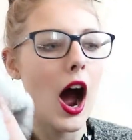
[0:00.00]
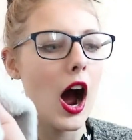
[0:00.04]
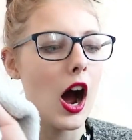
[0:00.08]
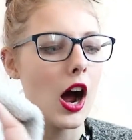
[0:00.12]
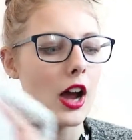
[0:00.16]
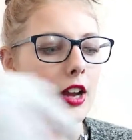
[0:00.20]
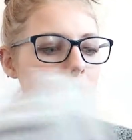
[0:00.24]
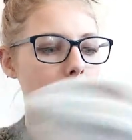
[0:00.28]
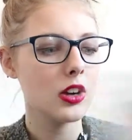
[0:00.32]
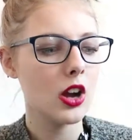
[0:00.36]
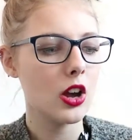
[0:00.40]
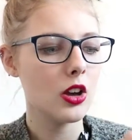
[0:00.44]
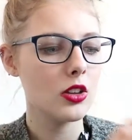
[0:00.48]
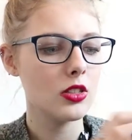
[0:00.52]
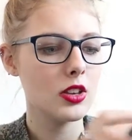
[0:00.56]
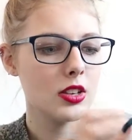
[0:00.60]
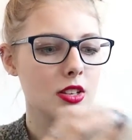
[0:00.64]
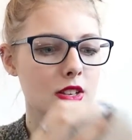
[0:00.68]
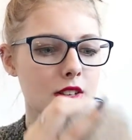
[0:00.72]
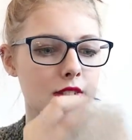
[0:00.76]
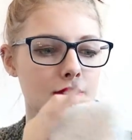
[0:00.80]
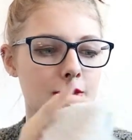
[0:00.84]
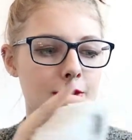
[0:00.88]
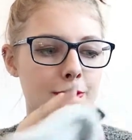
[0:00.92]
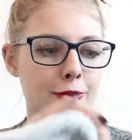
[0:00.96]
I know
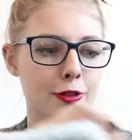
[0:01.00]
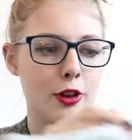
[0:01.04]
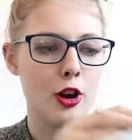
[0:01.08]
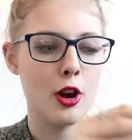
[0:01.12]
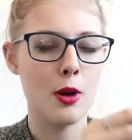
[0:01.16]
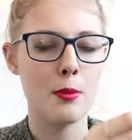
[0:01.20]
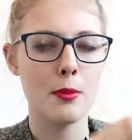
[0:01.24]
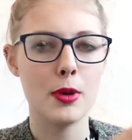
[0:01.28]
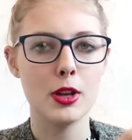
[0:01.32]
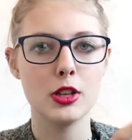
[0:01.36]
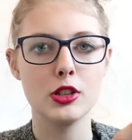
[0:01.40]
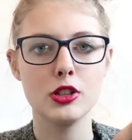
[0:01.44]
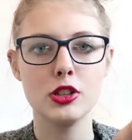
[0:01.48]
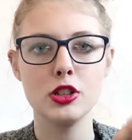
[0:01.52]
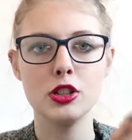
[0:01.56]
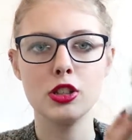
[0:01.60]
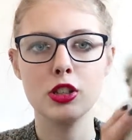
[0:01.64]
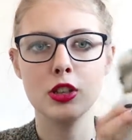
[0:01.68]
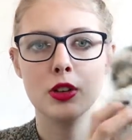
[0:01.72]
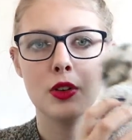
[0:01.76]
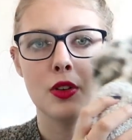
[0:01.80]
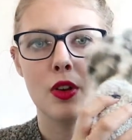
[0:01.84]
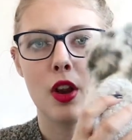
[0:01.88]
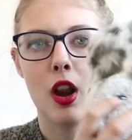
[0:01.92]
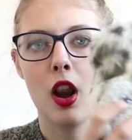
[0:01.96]
this is from
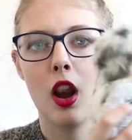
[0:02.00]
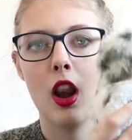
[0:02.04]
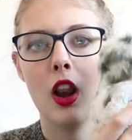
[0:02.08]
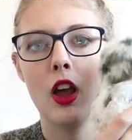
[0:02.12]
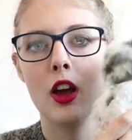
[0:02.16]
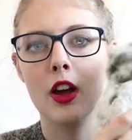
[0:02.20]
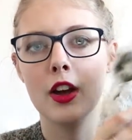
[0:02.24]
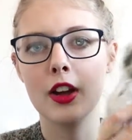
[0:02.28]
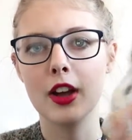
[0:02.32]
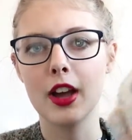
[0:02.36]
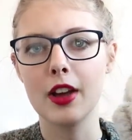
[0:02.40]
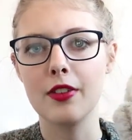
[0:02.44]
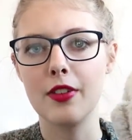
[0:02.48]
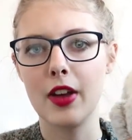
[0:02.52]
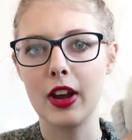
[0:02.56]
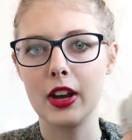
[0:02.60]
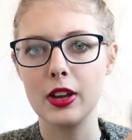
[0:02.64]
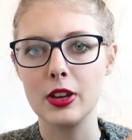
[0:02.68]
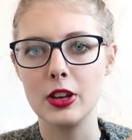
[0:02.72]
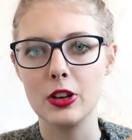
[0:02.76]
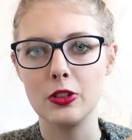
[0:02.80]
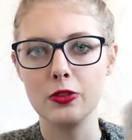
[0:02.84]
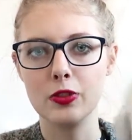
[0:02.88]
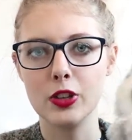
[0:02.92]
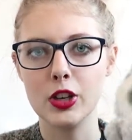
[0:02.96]
New Look, if
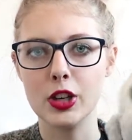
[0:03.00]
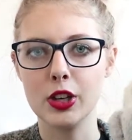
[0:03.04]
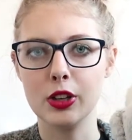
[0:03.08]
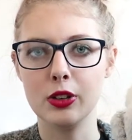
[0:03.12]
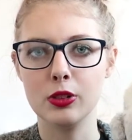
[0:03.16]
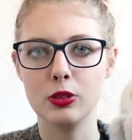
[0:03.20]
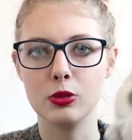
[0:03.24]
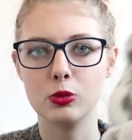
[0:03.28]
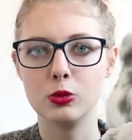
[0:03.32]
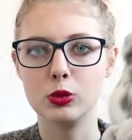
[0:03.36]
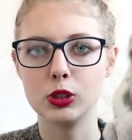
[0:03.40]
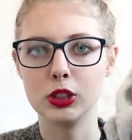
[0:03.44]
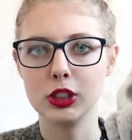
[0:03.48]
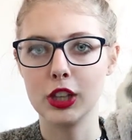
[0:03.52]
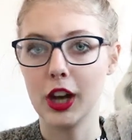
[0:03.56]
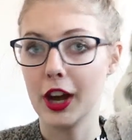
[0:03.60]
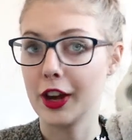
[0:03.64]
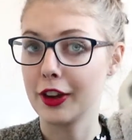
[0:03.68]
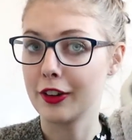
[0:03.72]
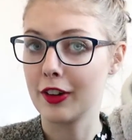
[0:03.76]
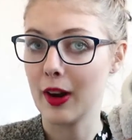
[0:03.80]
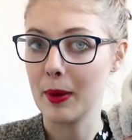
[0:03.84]
any of you want to go